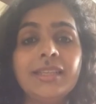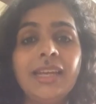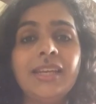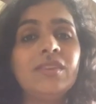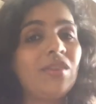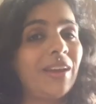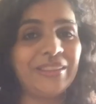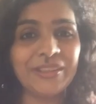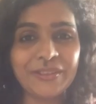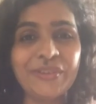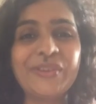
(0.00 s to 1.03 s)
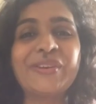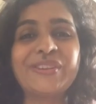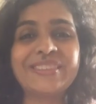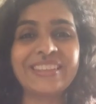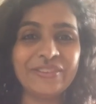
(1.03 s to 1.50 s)
that try this for
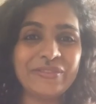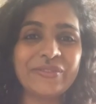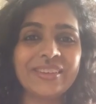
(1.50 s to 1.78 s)
yourself